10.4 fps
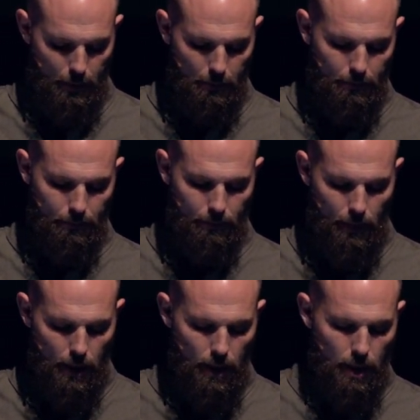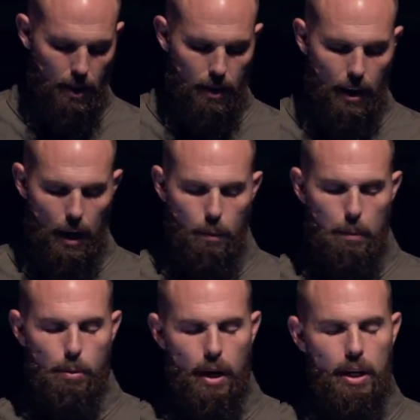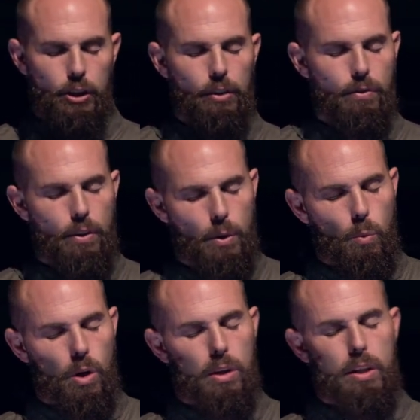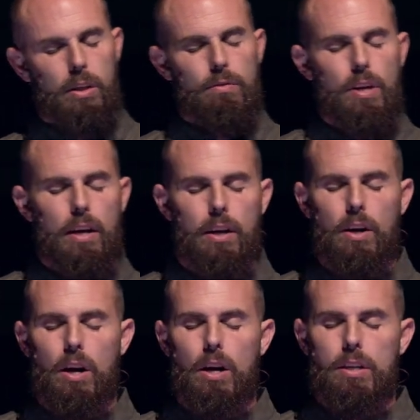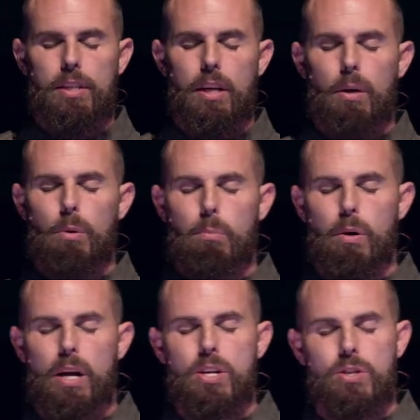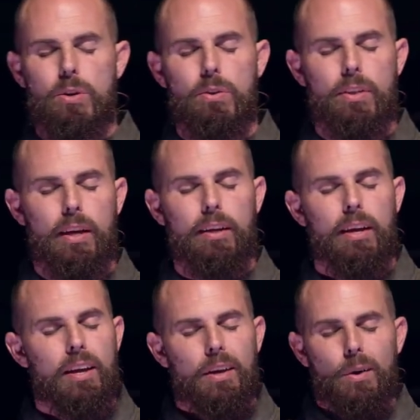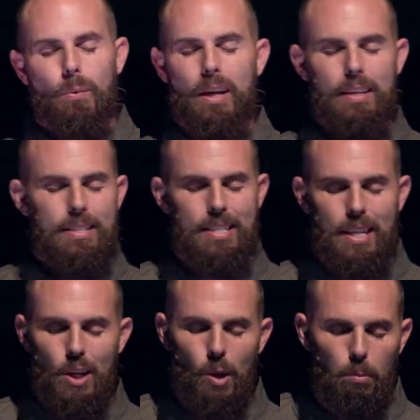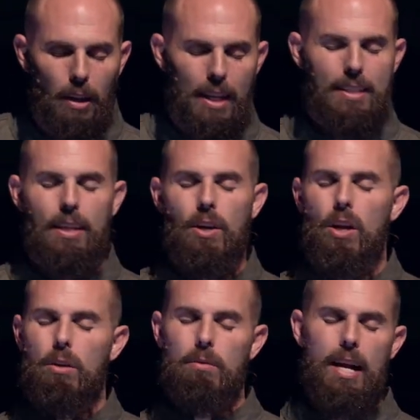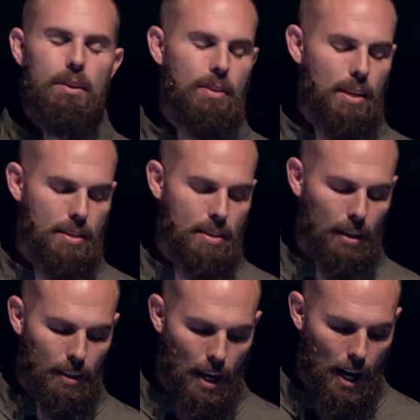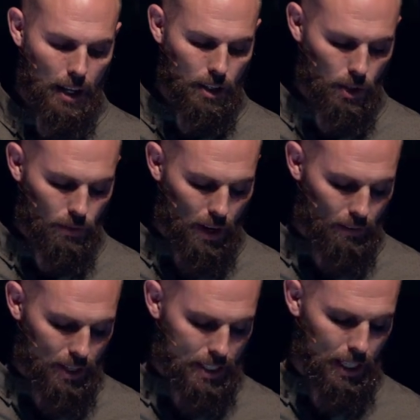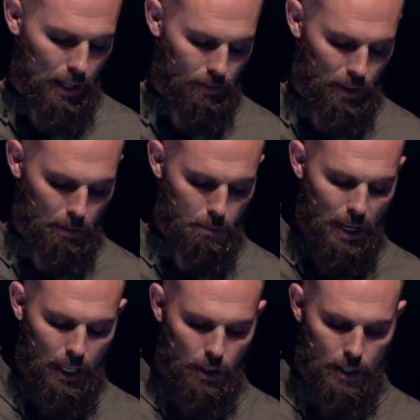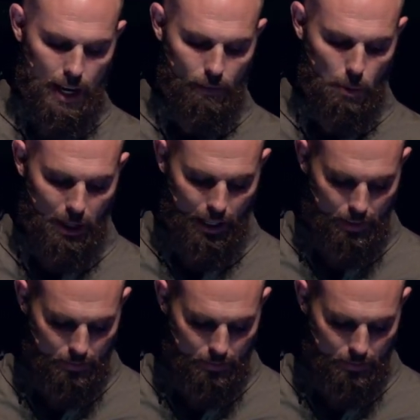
him? God, we praise you for the work that you've done in our heart today. We praise you that we can see your blessing all around us. And God, you've given us a gift that money could never buy.